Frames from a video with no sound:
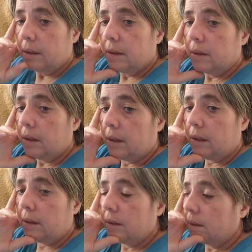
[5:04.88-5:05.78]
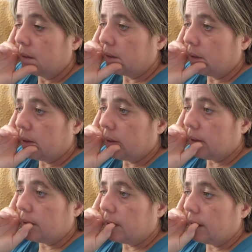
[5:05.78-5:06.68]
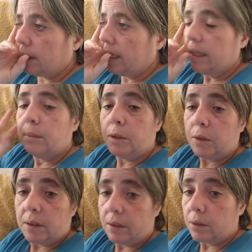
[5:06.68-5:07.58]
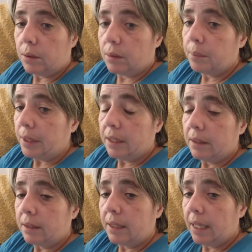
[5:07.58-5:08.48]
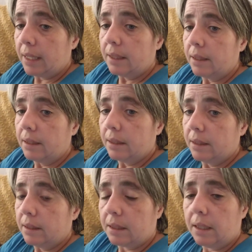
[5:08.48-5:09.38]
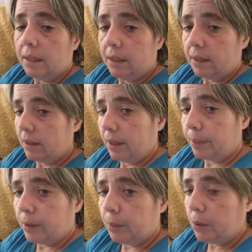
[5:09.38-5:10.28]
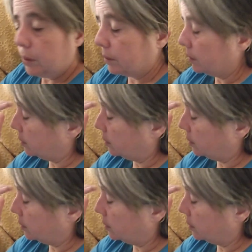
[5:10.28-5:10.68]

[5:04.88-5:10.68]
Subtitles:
you call animal control because that is unacceptable.